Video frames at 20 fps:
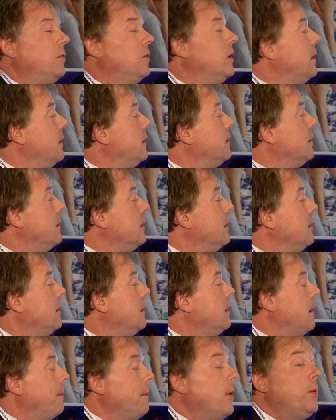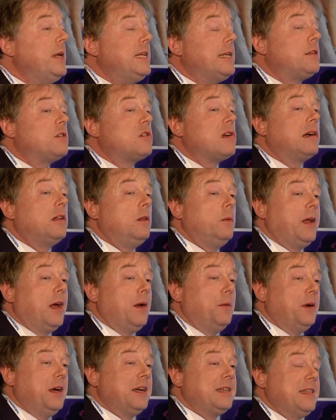word. I mean, we did struggle when
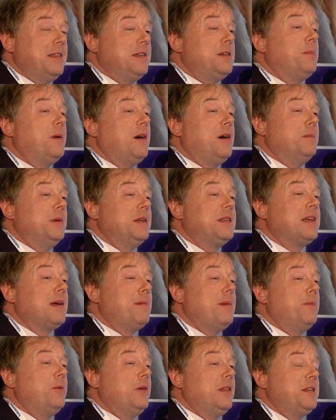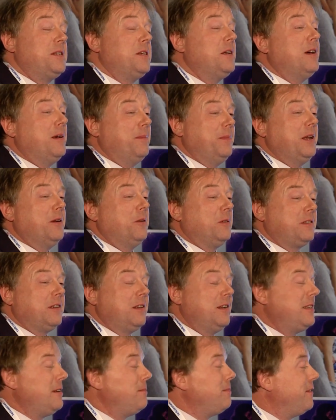I worked in the department to come up with a term. You know,
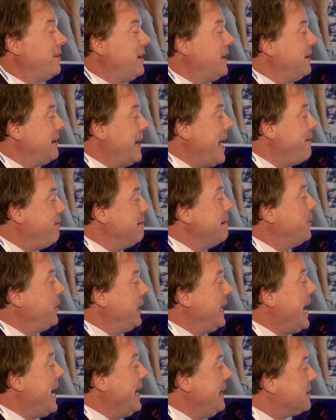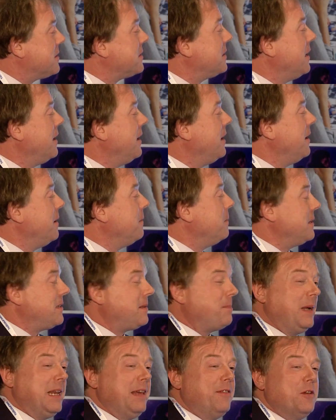alternative provider, everybody hates.
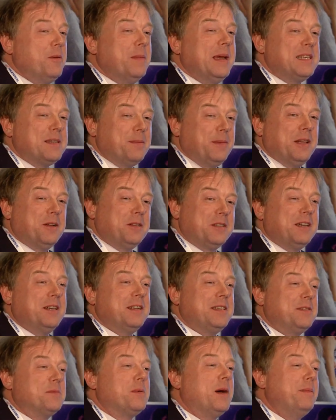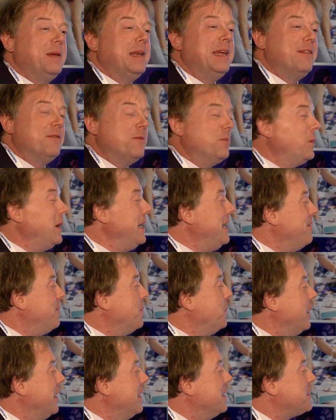But believe you me, some of the alternatives might have been
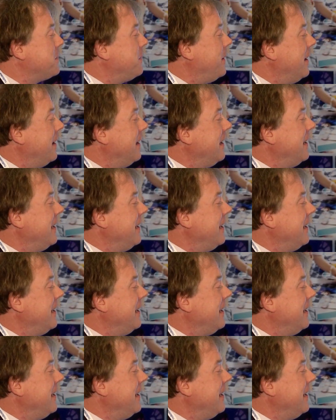even worse. But